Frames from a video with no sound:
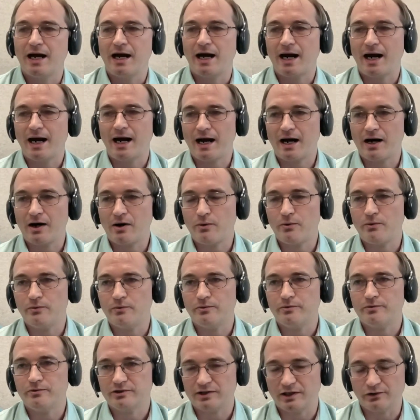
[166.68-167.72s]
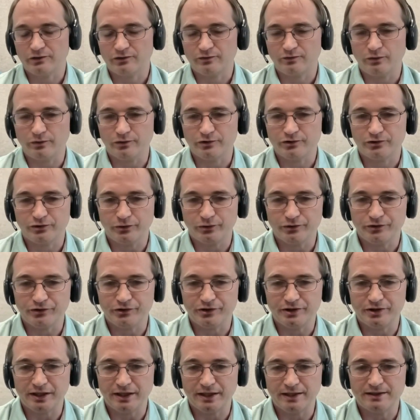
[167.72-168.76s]
how Salesforce stores
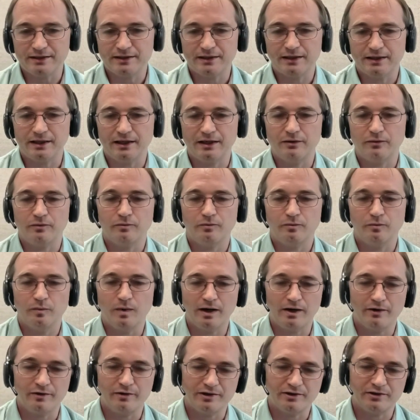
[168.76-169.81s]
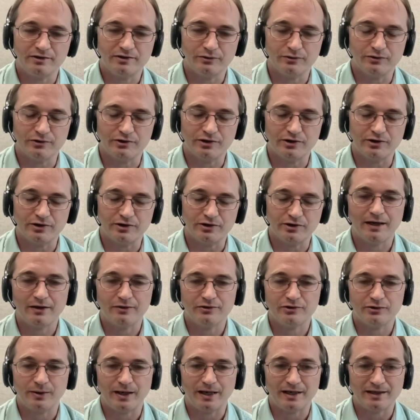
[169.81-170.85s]
the data, where it stores it, and how
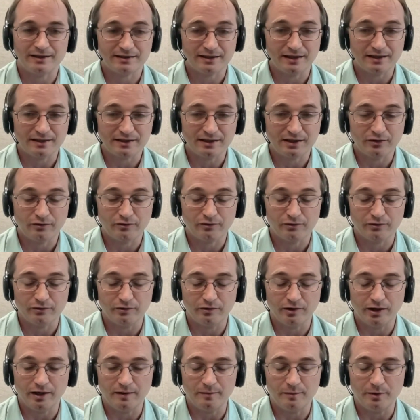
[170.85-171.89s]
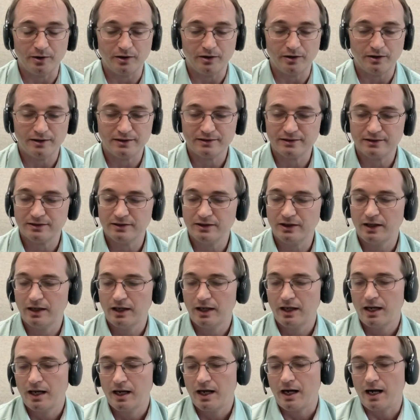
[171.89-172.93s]
to access it through the APIs.
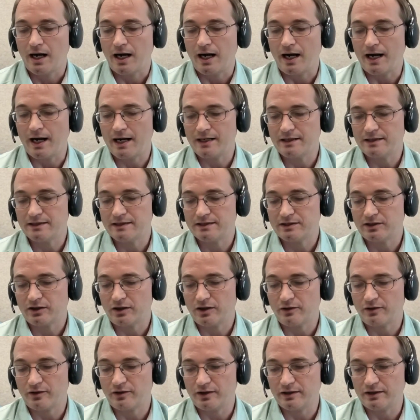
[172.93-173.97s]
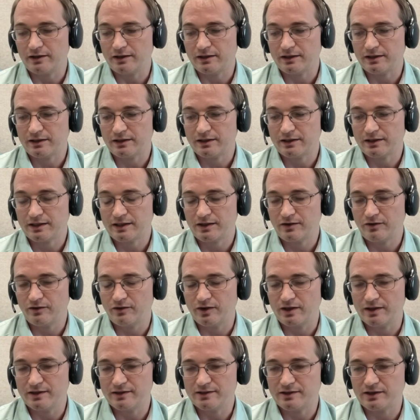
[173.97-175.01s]
And I think
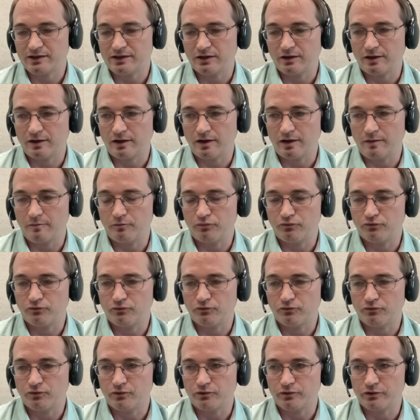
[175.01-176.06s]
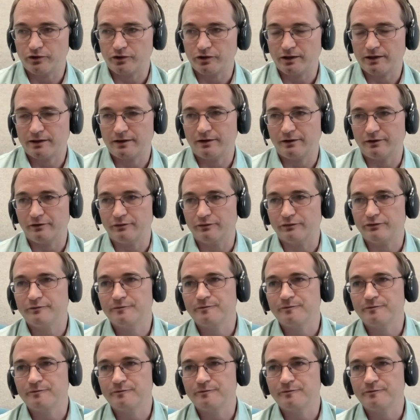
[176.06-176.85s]
there's a broader kind of